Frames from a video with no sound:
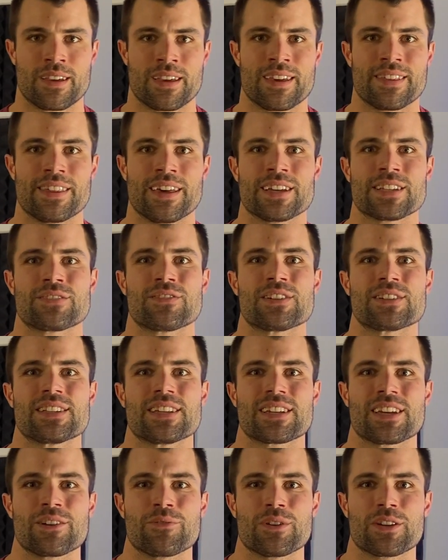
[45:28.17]
Thanks for
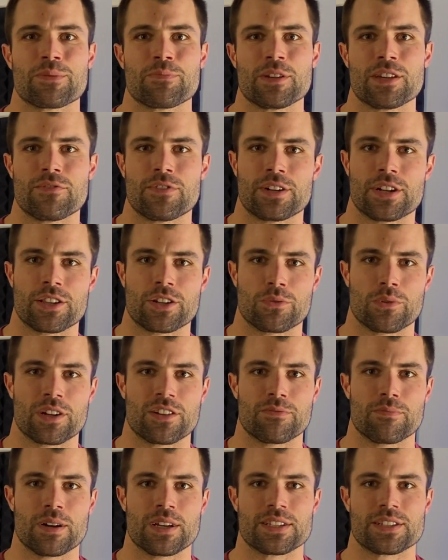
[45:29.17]
sticking with me for another one
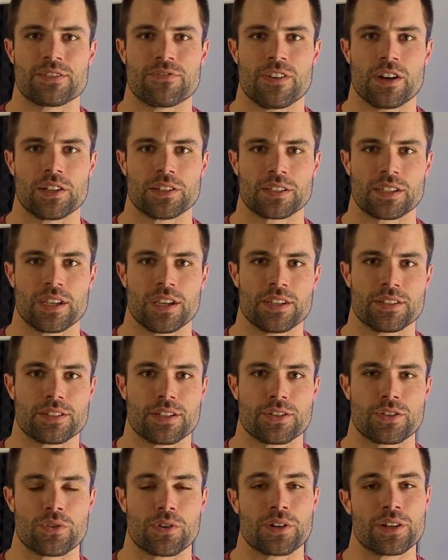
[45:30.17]
of my SvelteKit
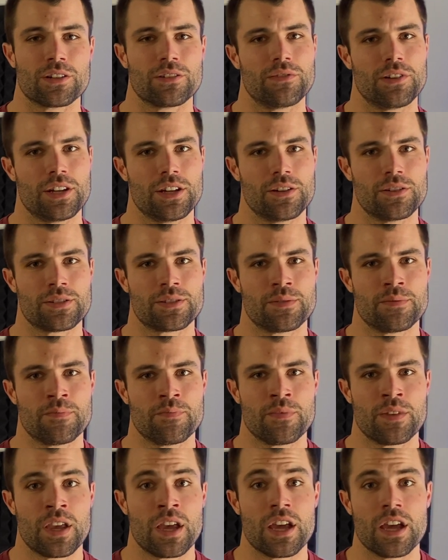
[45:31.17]
tutorial videos.
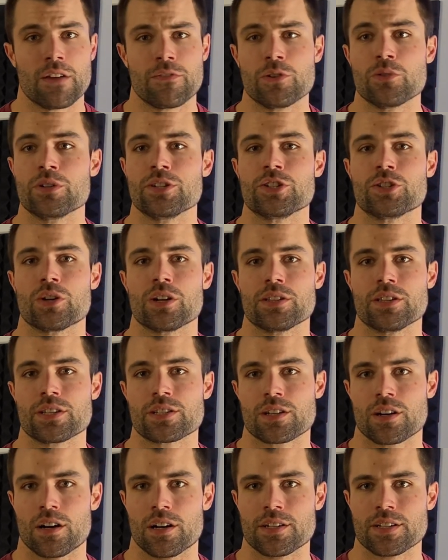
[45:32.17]
If you enjoyed
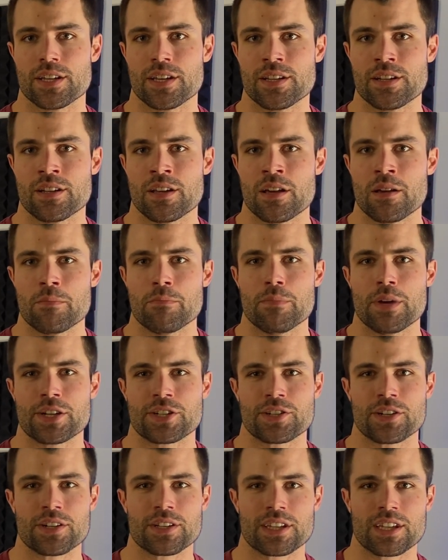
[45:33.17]
this content, make
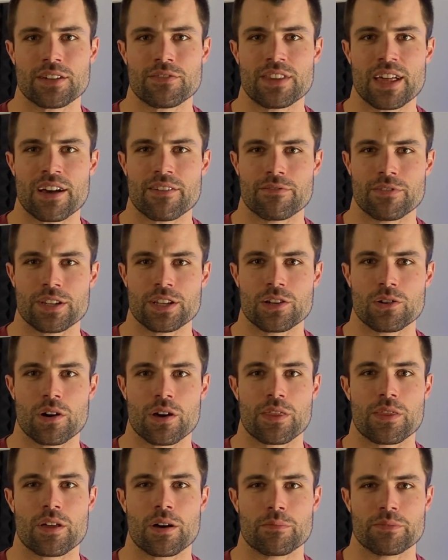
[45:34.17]
sure to give that video a
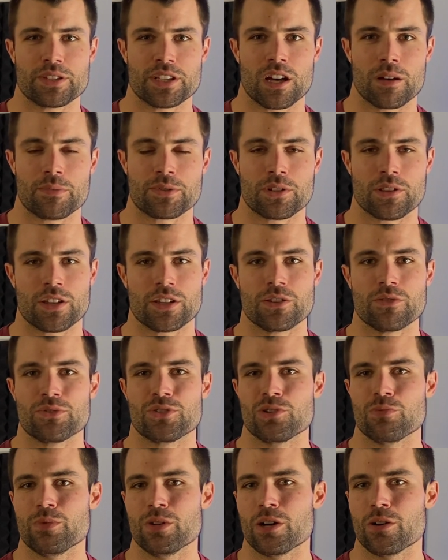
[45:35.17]
thumbs up so that
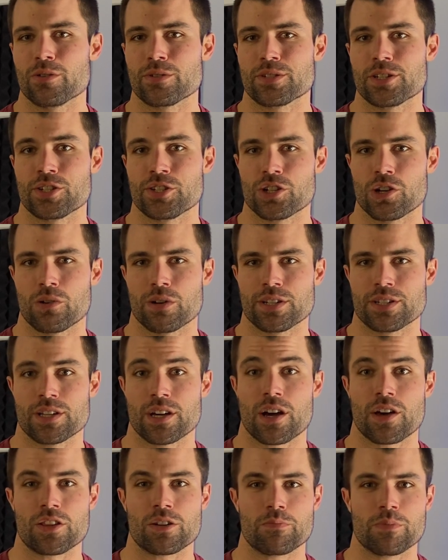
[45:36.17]
YouTube knows to show it
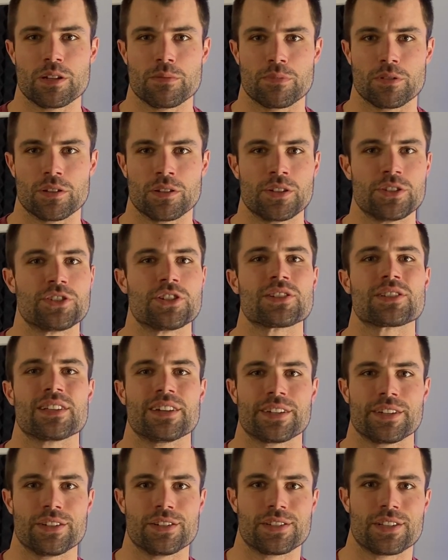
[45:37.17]
to other people, just
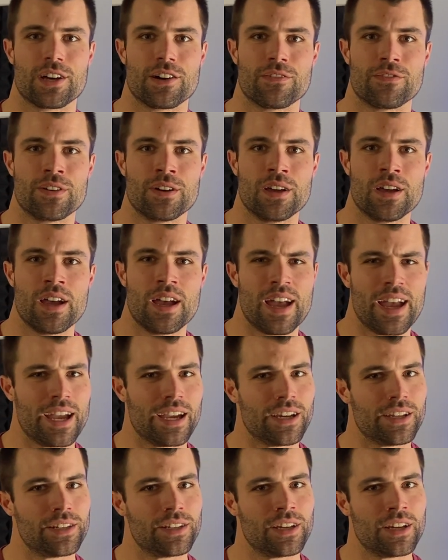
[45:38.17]
like yourself.
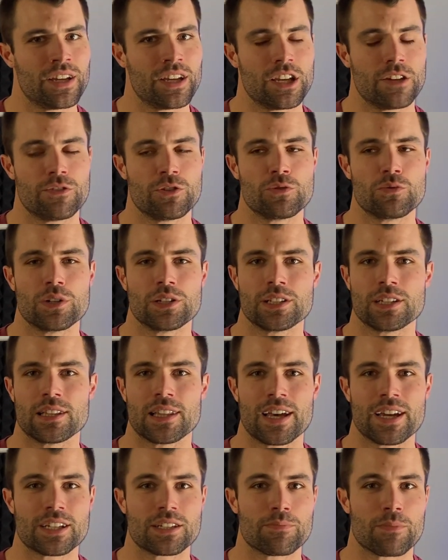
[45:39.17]
And if you really
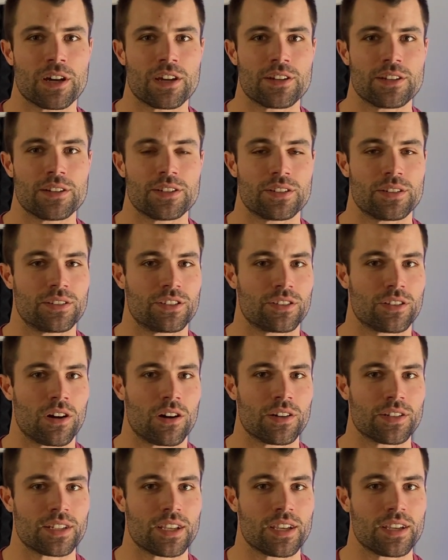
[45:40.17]
liked my
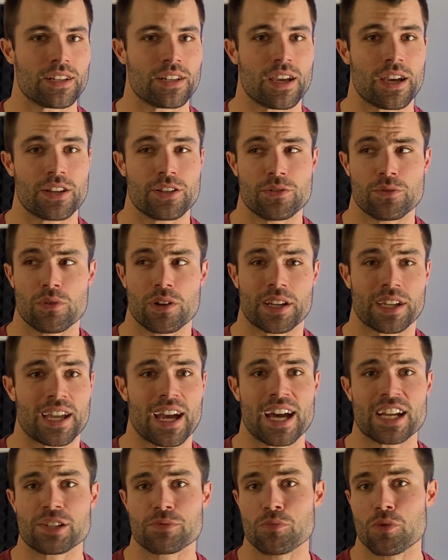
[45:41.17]
content and you want to
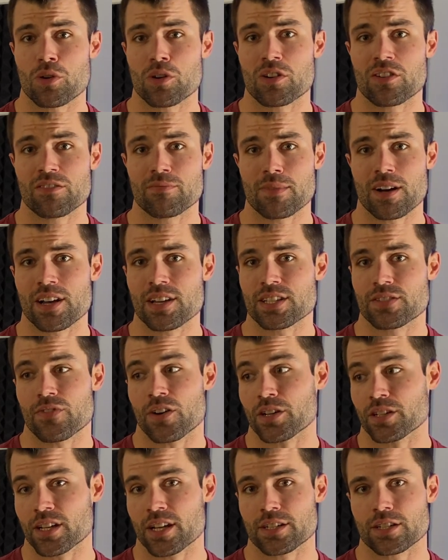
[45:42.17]
catch more of my
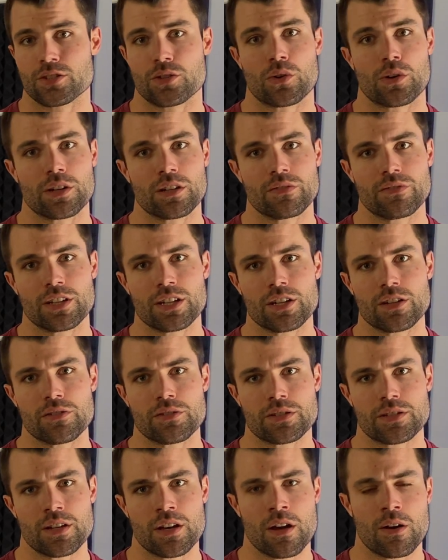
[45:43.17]
SvelteKit tutorial
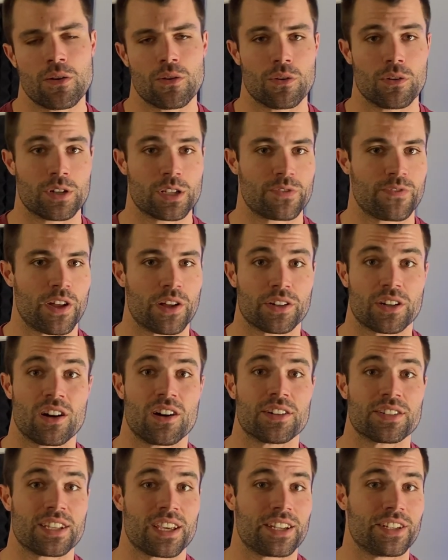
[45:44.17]
videos or Svelte
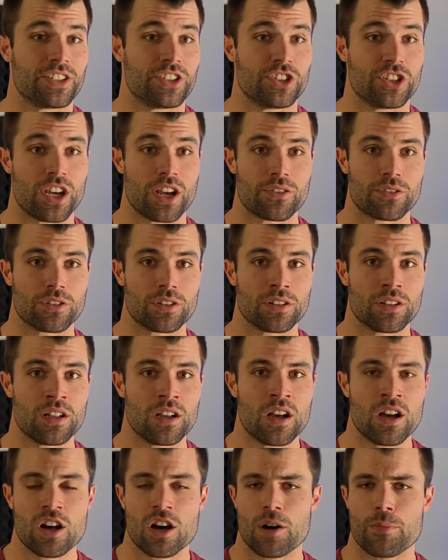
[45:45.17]
content in general,
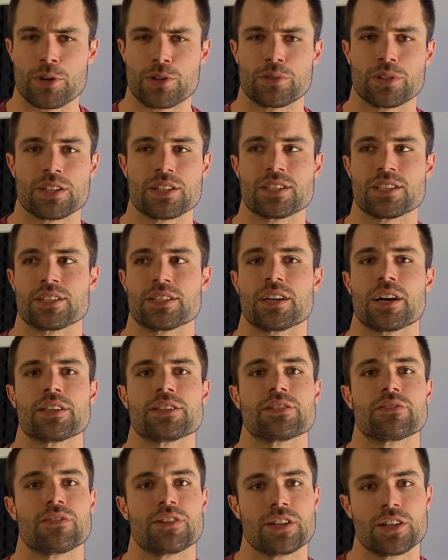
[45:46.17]
I'll be releasing
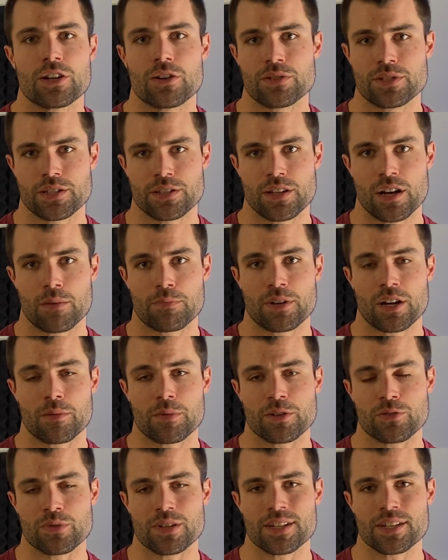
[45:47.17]
tons of videos in
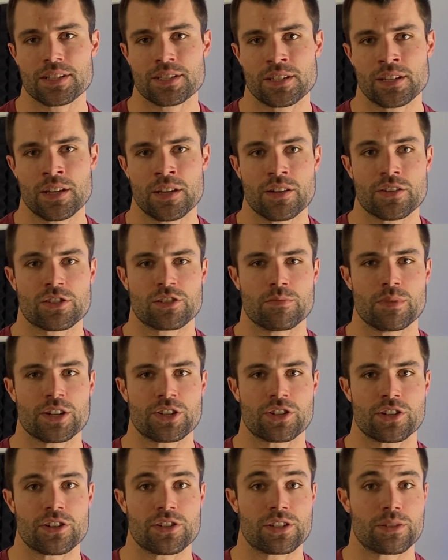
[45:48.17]
upcoming weeks, so make
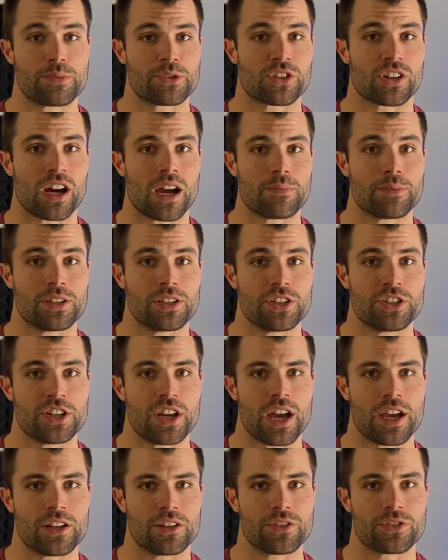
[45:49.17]
sure you subscribe to the
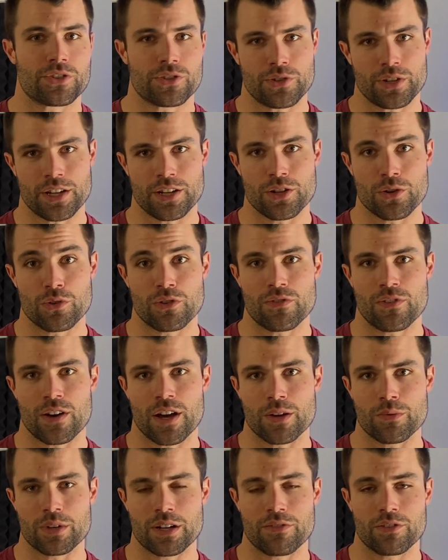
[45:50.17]
channel so you get
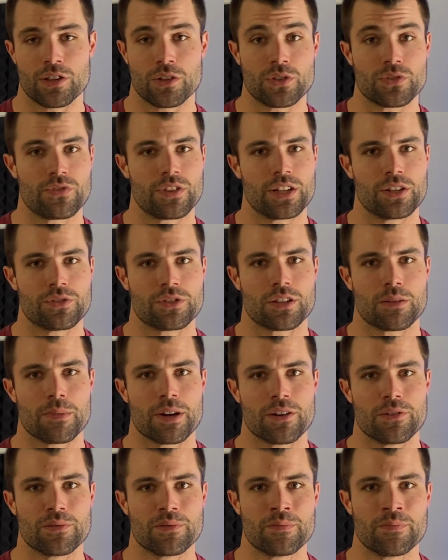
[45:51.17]
notified whenever those videos come
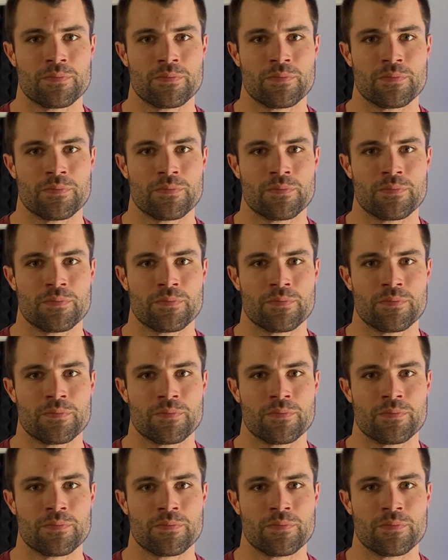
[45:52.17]
out.